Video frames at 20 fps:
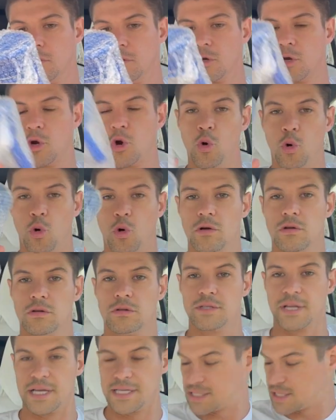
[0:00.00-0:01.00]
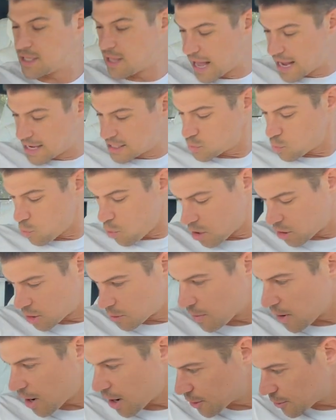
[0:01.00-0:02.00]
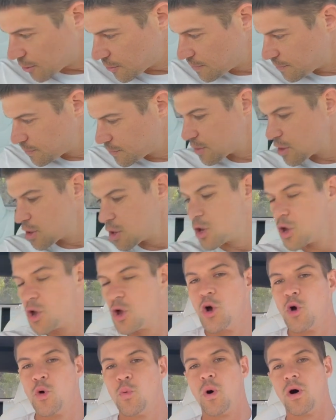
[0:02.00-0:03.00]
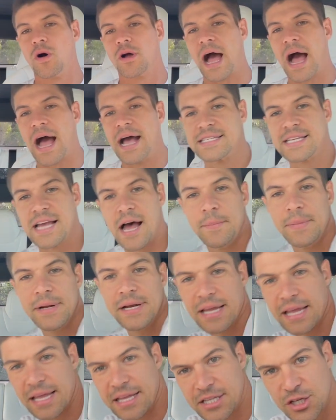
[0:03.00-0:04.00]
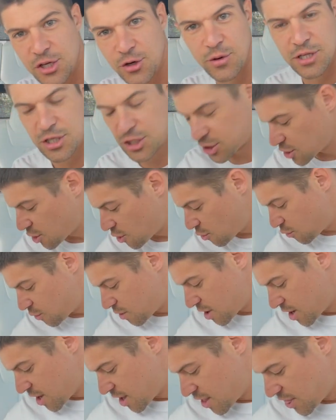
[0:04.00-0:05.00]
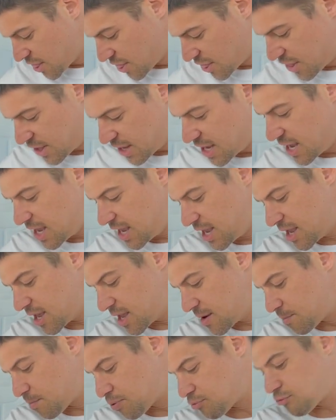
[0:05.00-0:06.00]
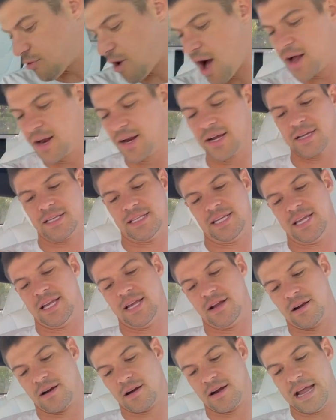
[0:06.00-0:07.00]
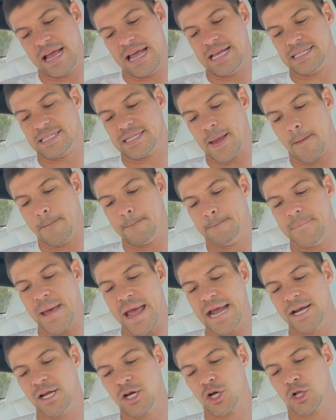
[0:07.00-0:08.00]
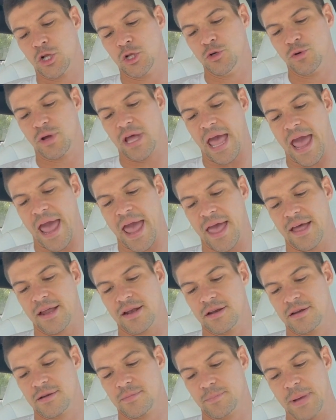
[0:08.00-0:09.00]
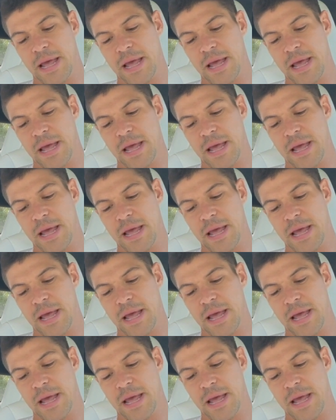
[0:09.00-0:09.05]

Cool, nice glass water bottle. Well, guys, I'm gonna get to it. So the product here is beta-glucan,